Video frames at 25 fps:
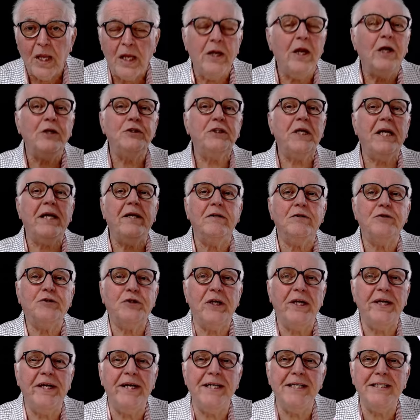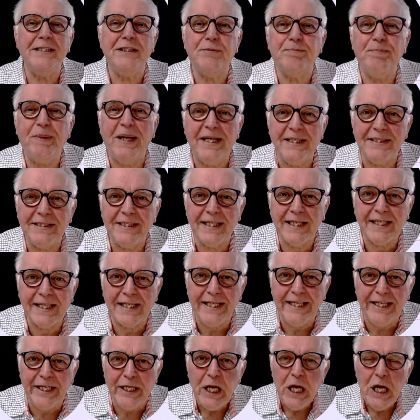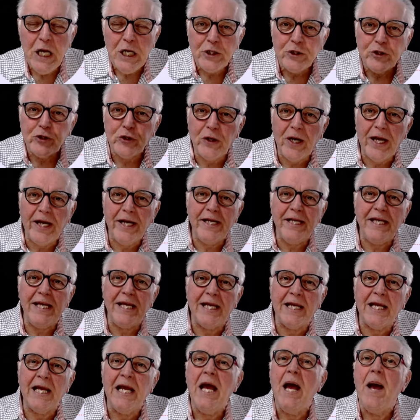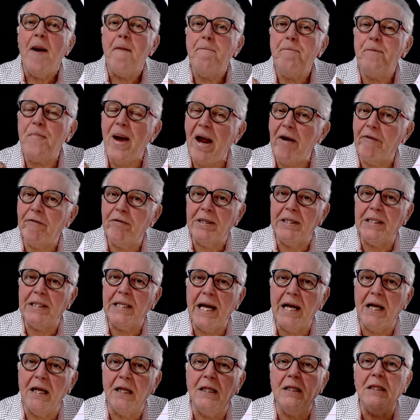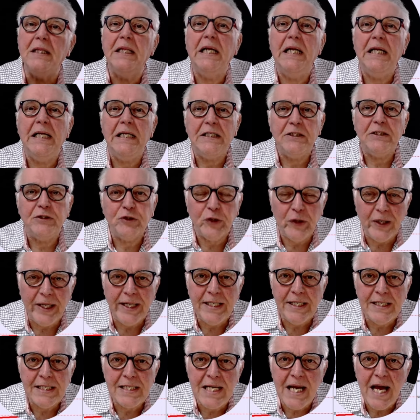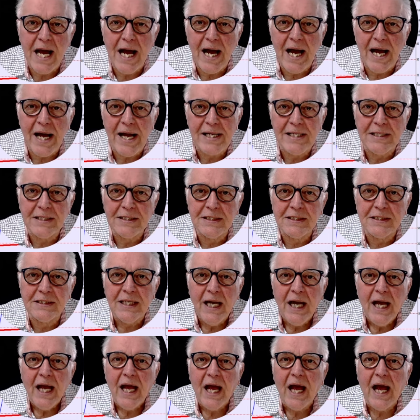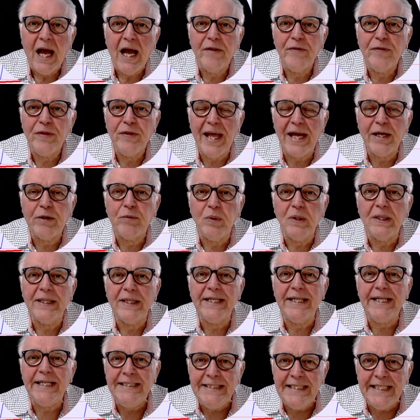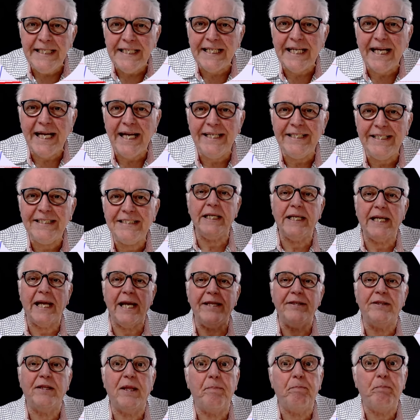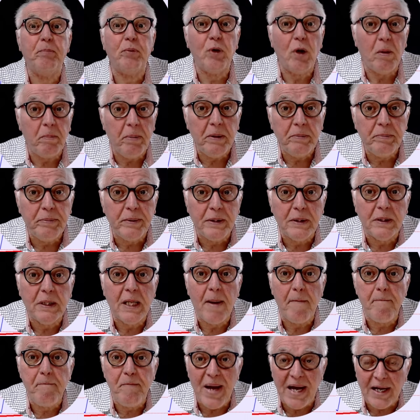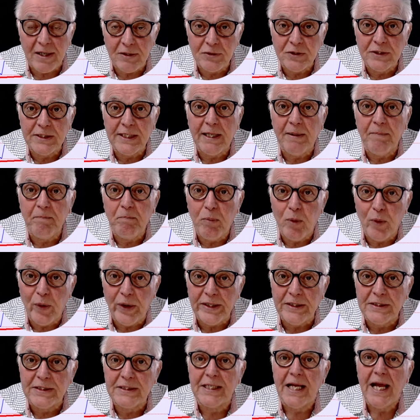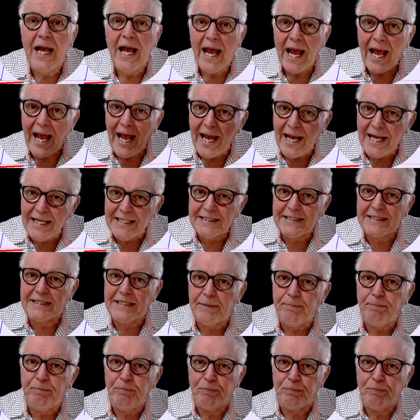Now channel trading is basically trading parallel trend lines uh, that will indicate, indicate the probable bouncing points as the